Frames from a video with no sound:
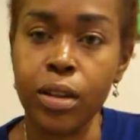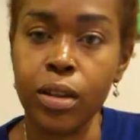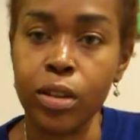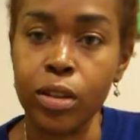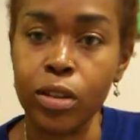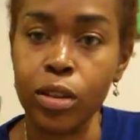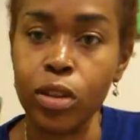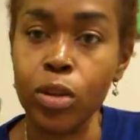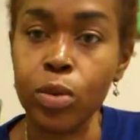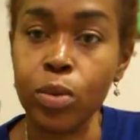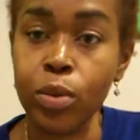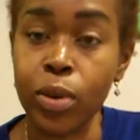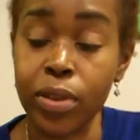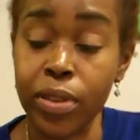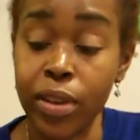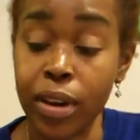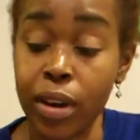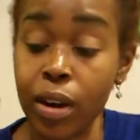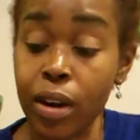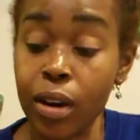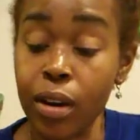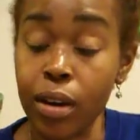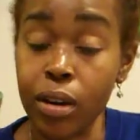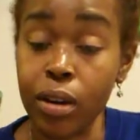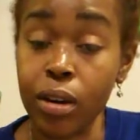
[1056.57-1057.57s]
You were
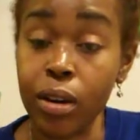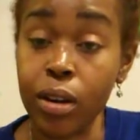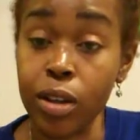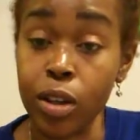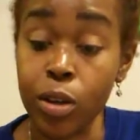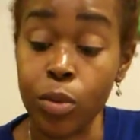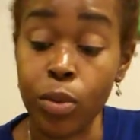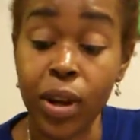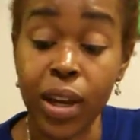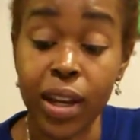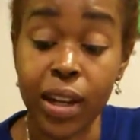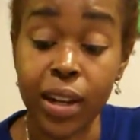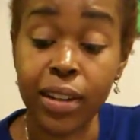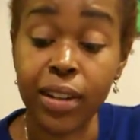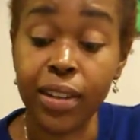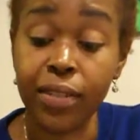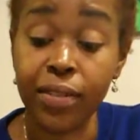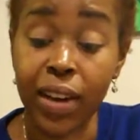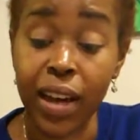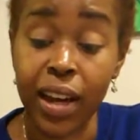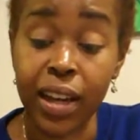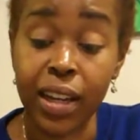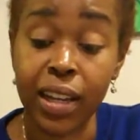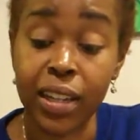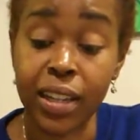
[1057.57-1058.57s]
there, you were in a
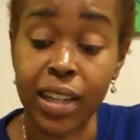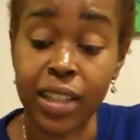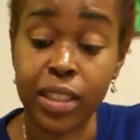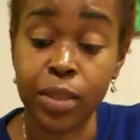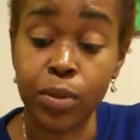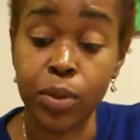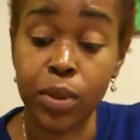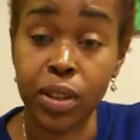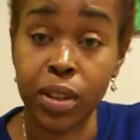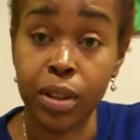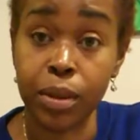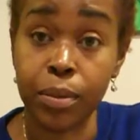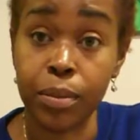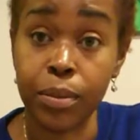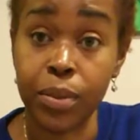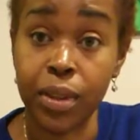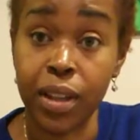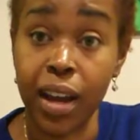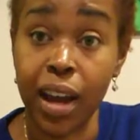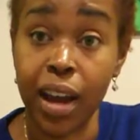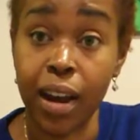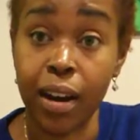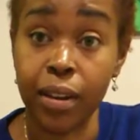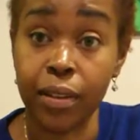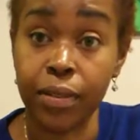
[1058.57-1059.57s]
divine connection with them, the
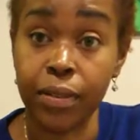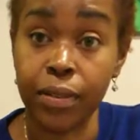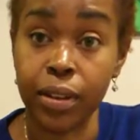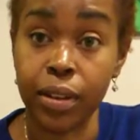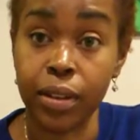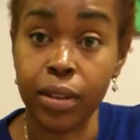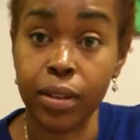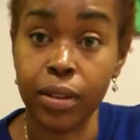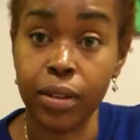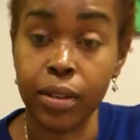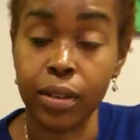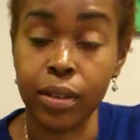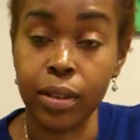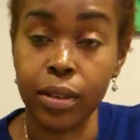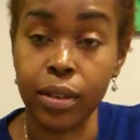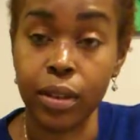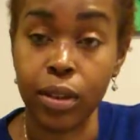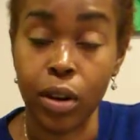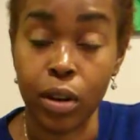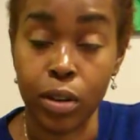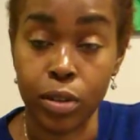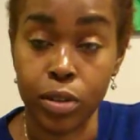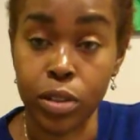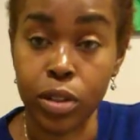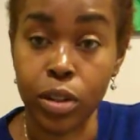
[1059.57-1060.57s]
Hierophant,
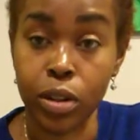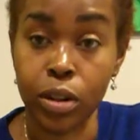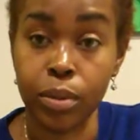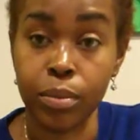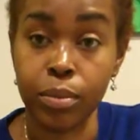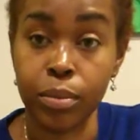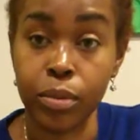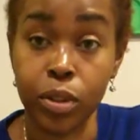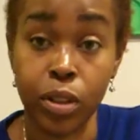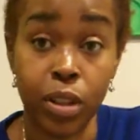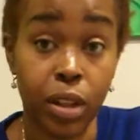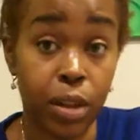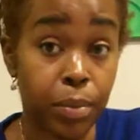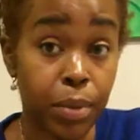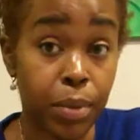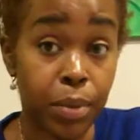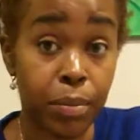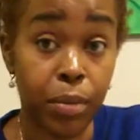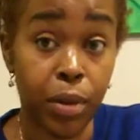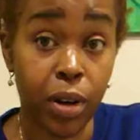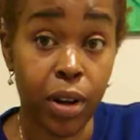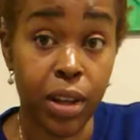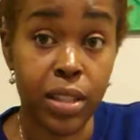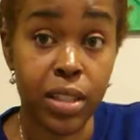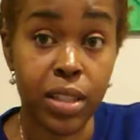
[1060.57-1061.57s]
long term. You could have been
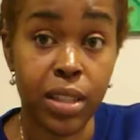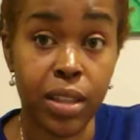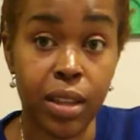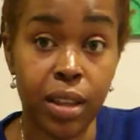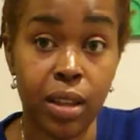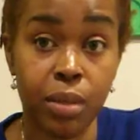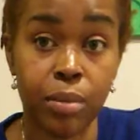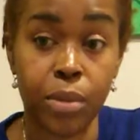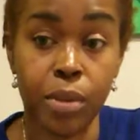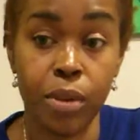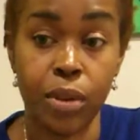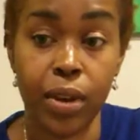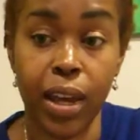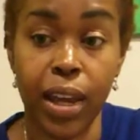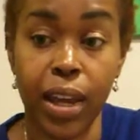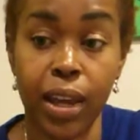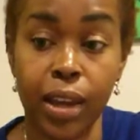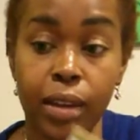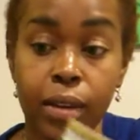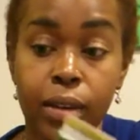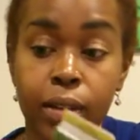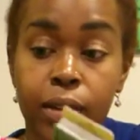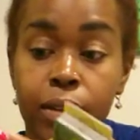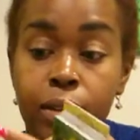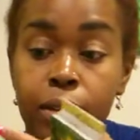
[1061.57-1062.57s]
married to them, okay?
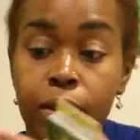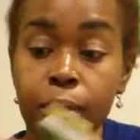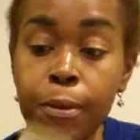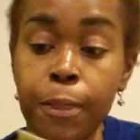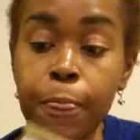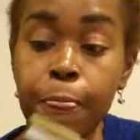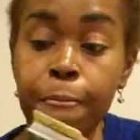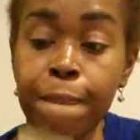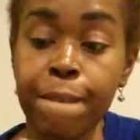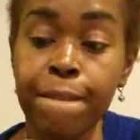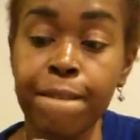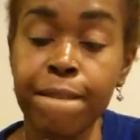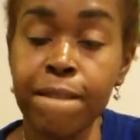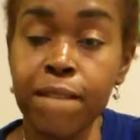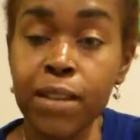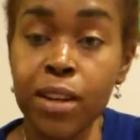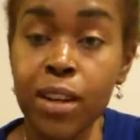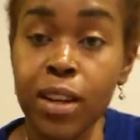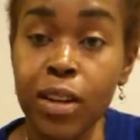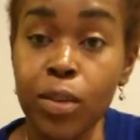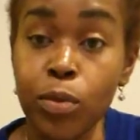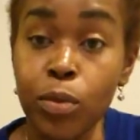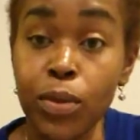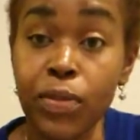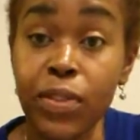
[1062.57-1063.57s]

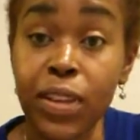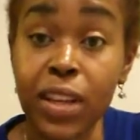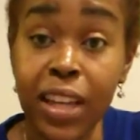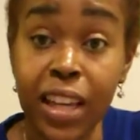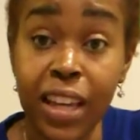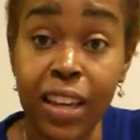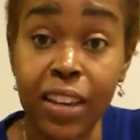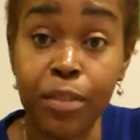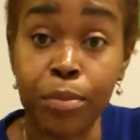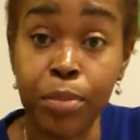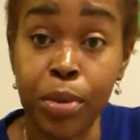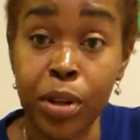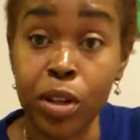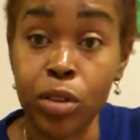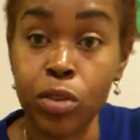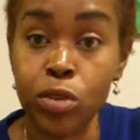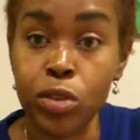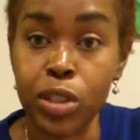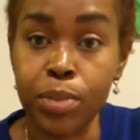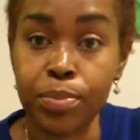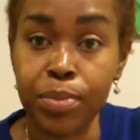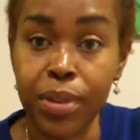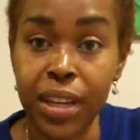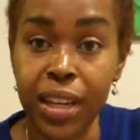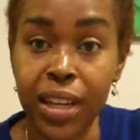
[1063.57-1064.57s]
With the King of
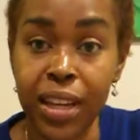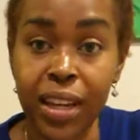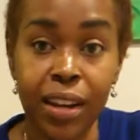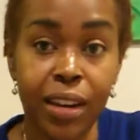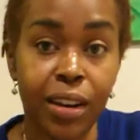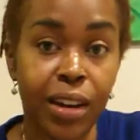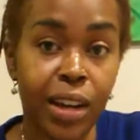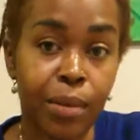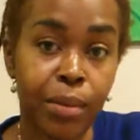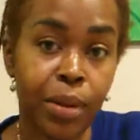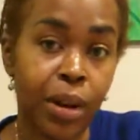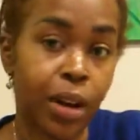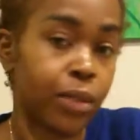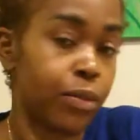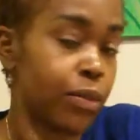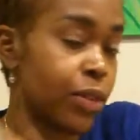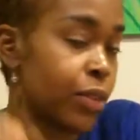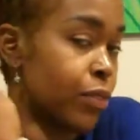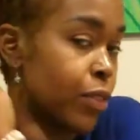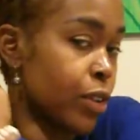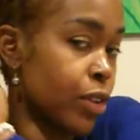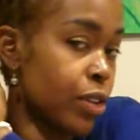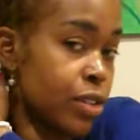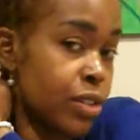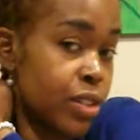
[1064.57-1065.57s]
Pentacles being here and coming out in
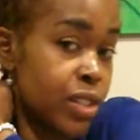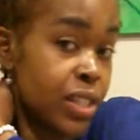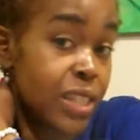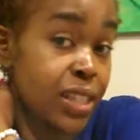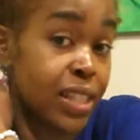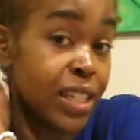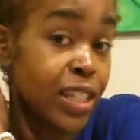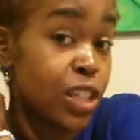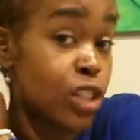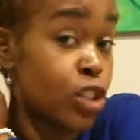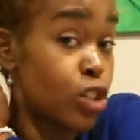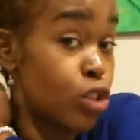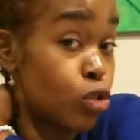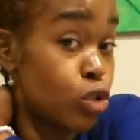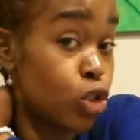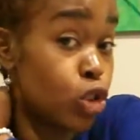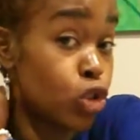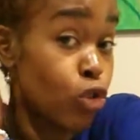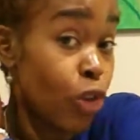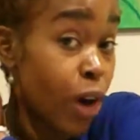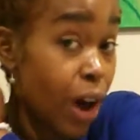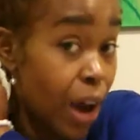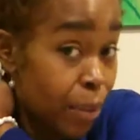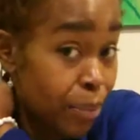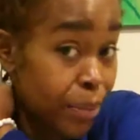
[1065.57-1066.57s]
reverse, this is you
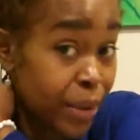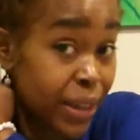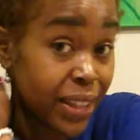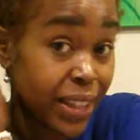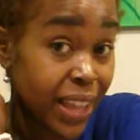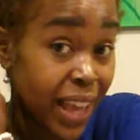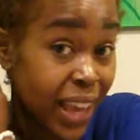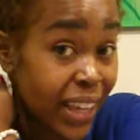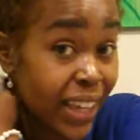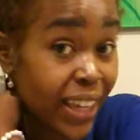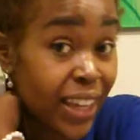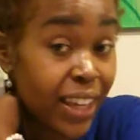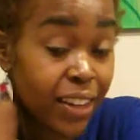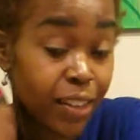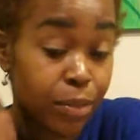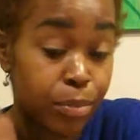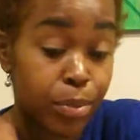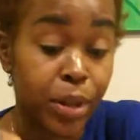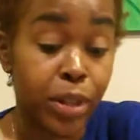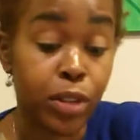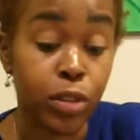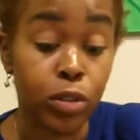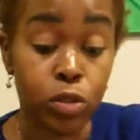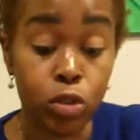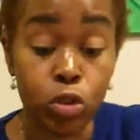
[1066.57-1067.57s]
dropping that King of
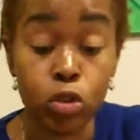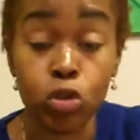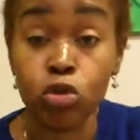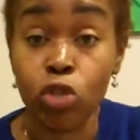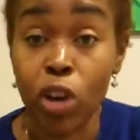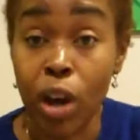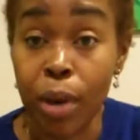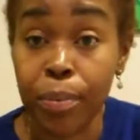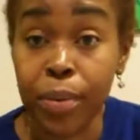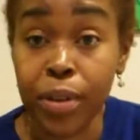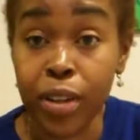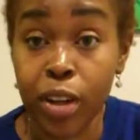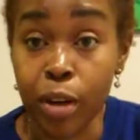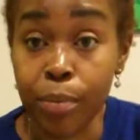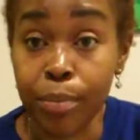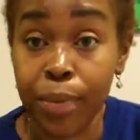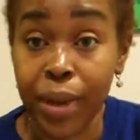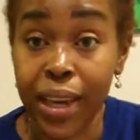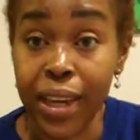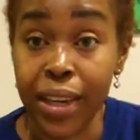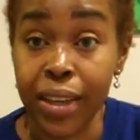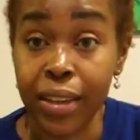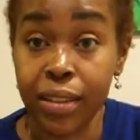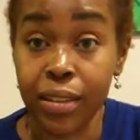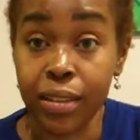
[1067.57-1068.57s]
Pentacles. You dropping your
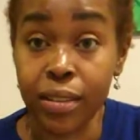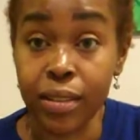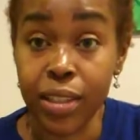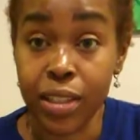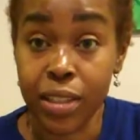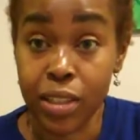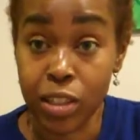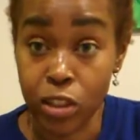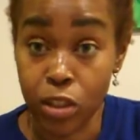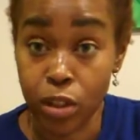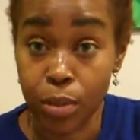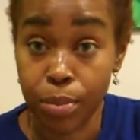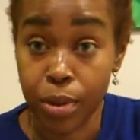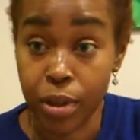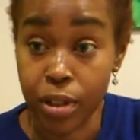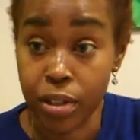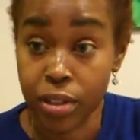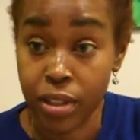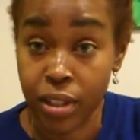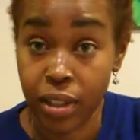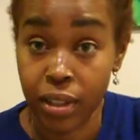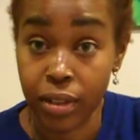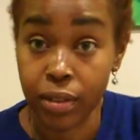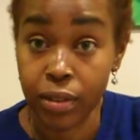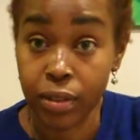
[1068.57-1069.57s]
mate. This is your
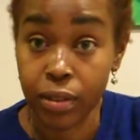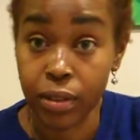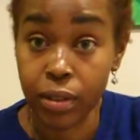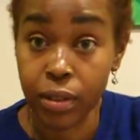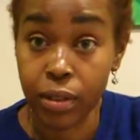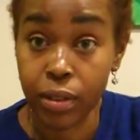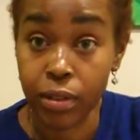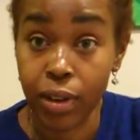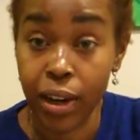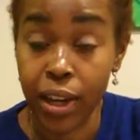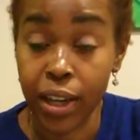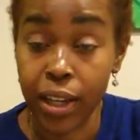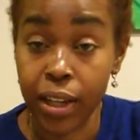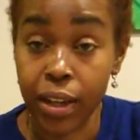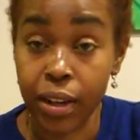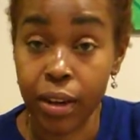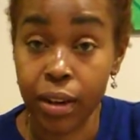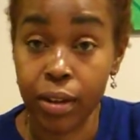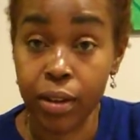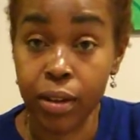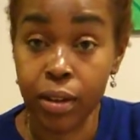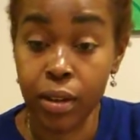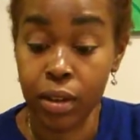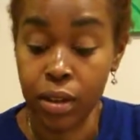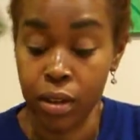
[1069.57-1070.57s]
person right here.
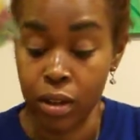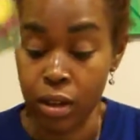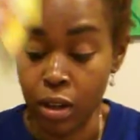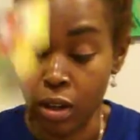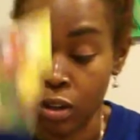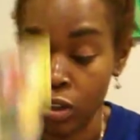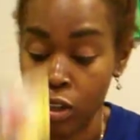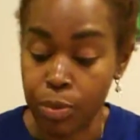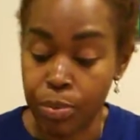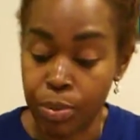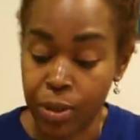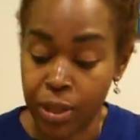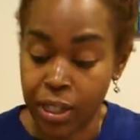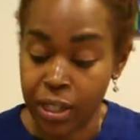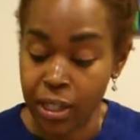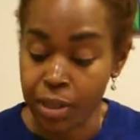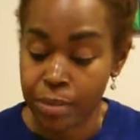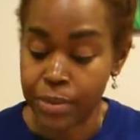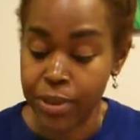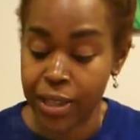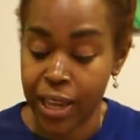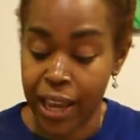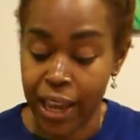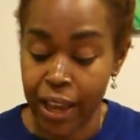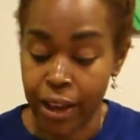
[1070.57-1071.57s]
You're putting
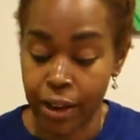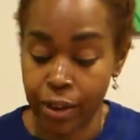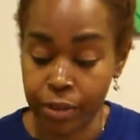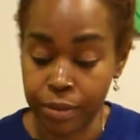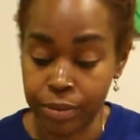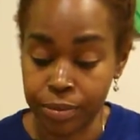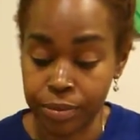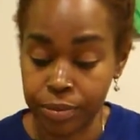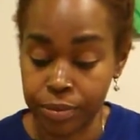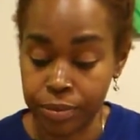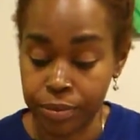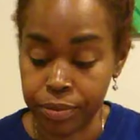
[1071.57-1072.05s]
them down.